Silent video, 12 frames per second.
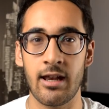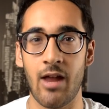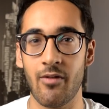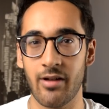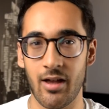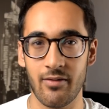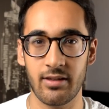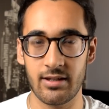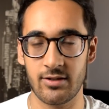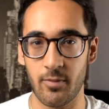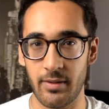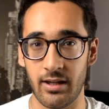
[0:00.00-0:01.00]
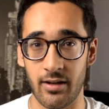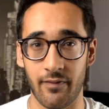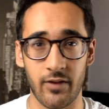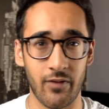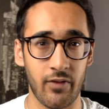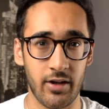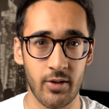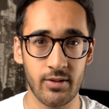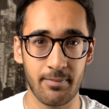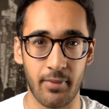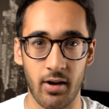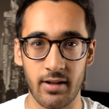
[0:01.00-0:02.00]
Now, I covered this topic in a few
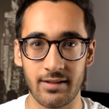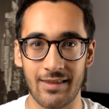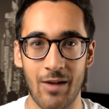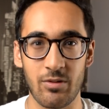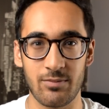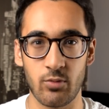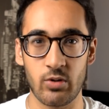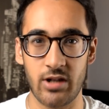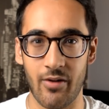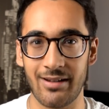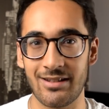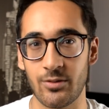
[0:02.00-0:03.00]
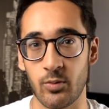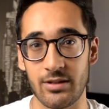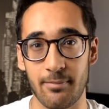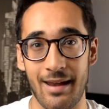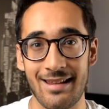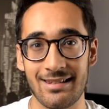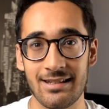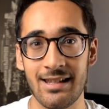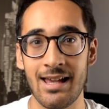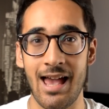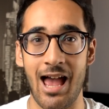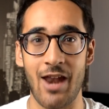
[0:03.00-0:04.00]
videos, but that was more directed towards medicine
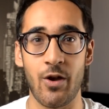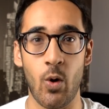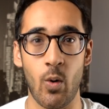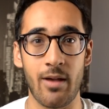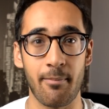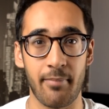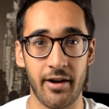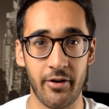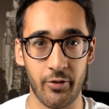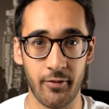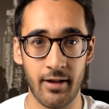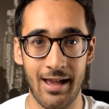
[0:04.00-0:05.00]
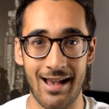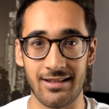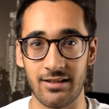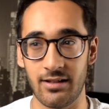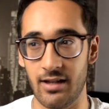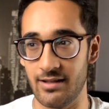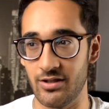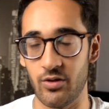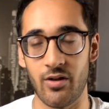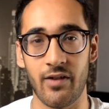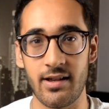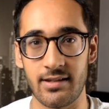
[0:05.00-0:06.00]
and not Imperial as a
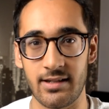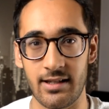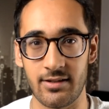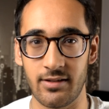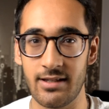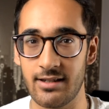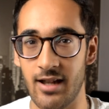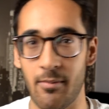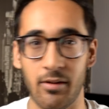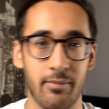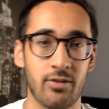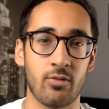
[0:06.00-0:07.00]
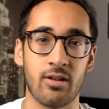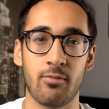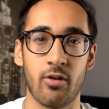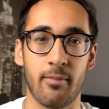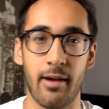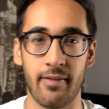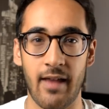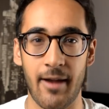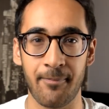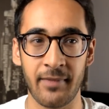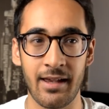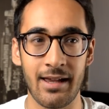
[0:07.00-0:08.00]
university. So this time I'm going to be talking more about that.
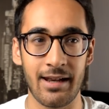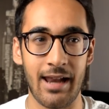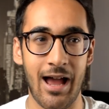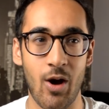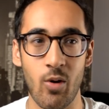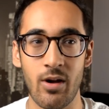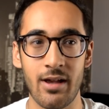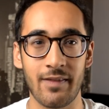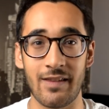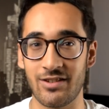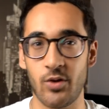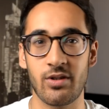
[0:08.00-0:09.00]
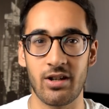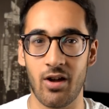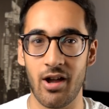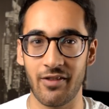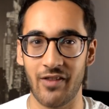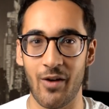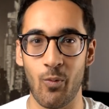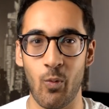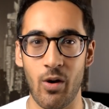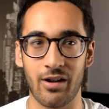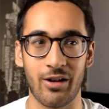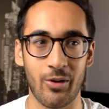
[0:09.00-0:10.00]
Now, there's no denying that
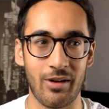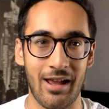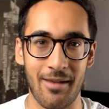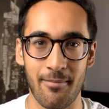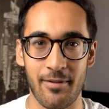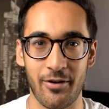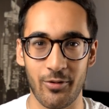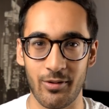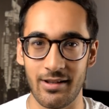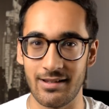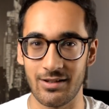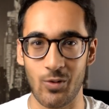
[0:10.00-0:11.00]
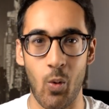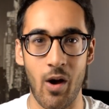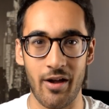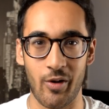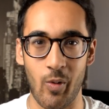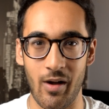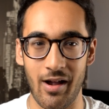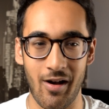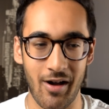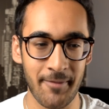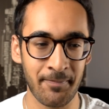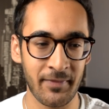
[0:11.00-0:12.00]
workload at Imperial is quite
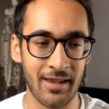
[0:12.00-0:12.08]
high.